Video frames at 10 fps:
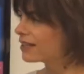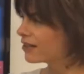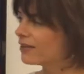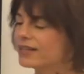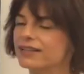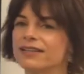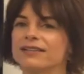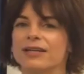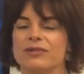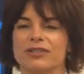go ahead and get a
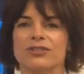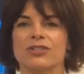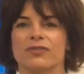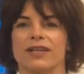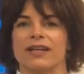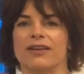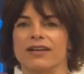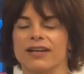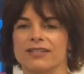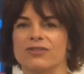Neighborhood News for that
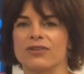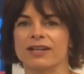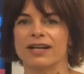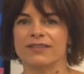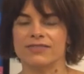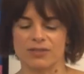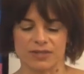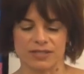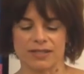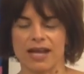area so you can kind of see
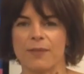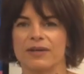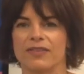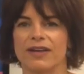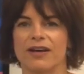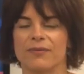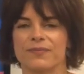what's happening there.